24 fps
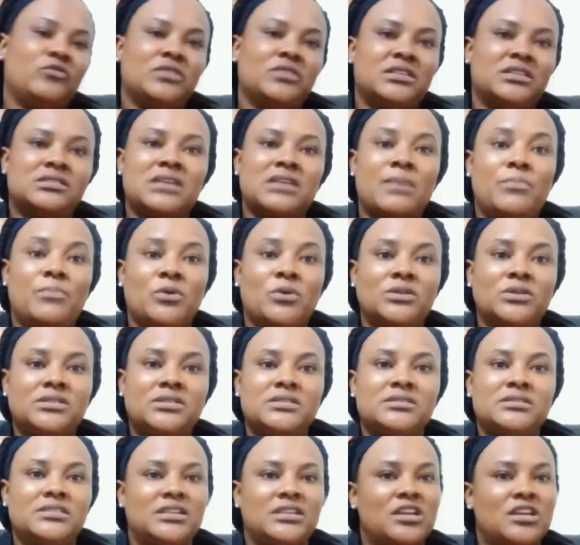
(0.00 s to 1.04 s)
support.
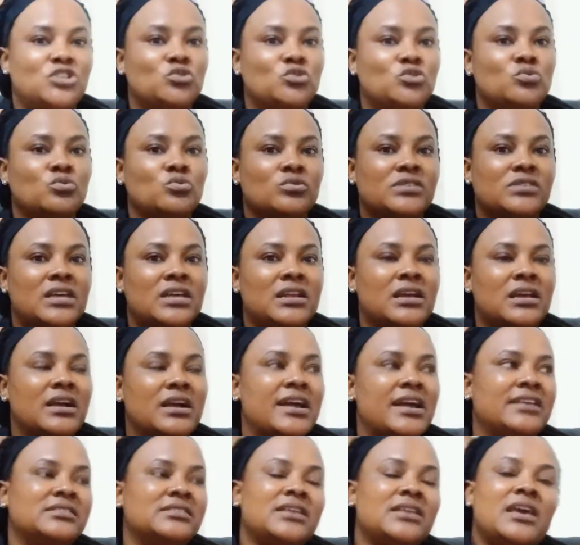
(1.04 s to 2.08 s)
Ninashukuru sana,
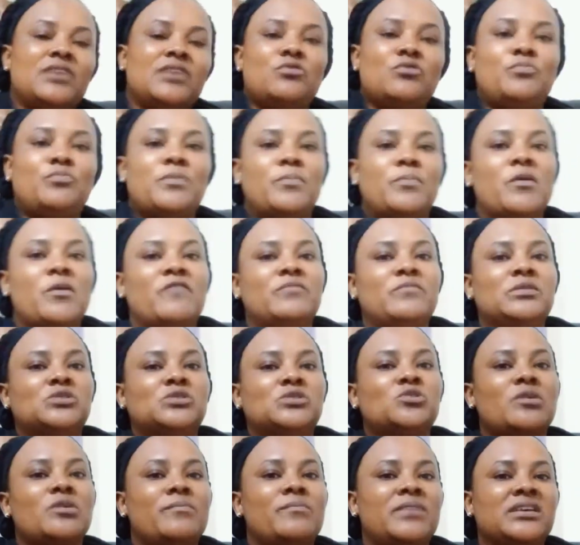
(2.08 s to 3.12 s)
guys. Hey, you people have been
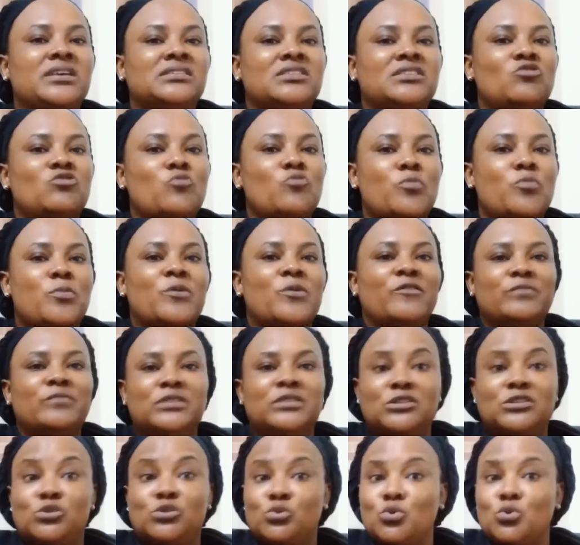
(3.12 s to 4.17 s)
so amazing. You people have been
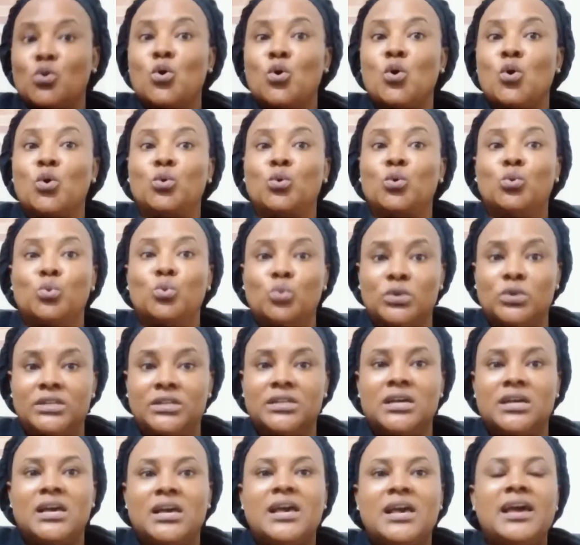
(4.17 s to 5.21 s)
so good.
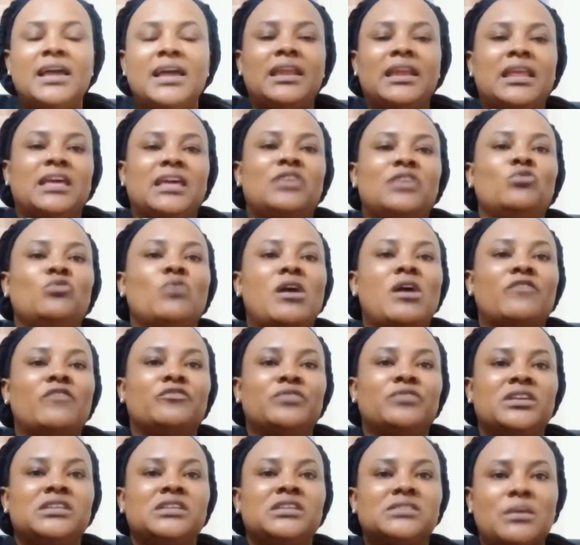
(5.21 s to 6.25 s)
Like, you have
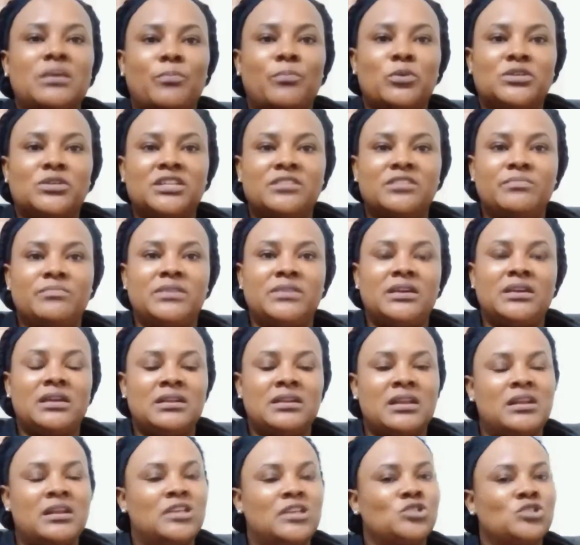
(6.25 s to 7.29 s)
really supported me.
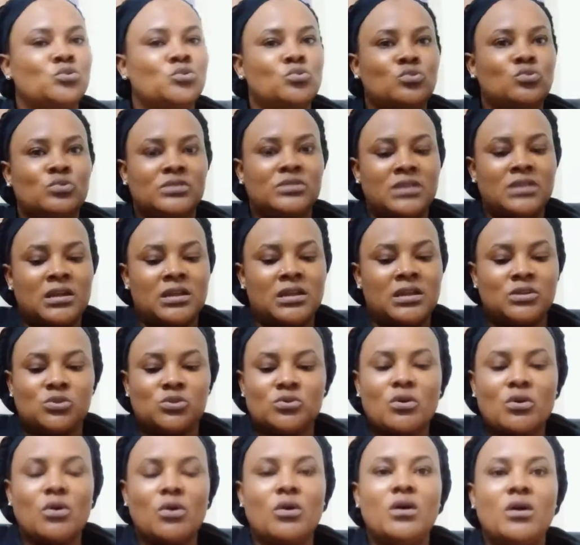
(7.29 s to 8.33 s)
Ninashukuru sana.
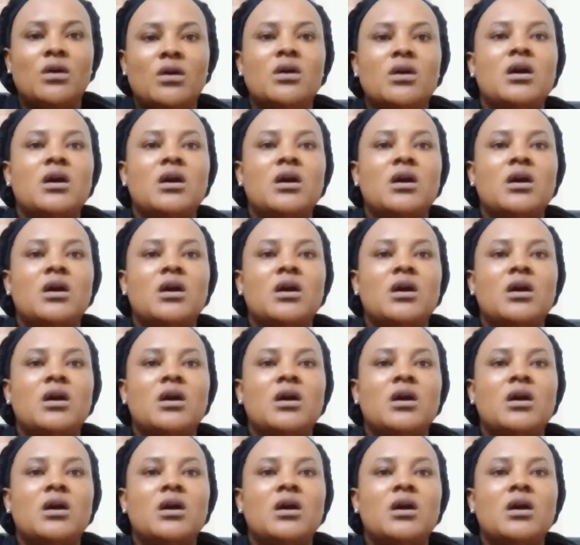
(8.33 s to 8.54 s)
So,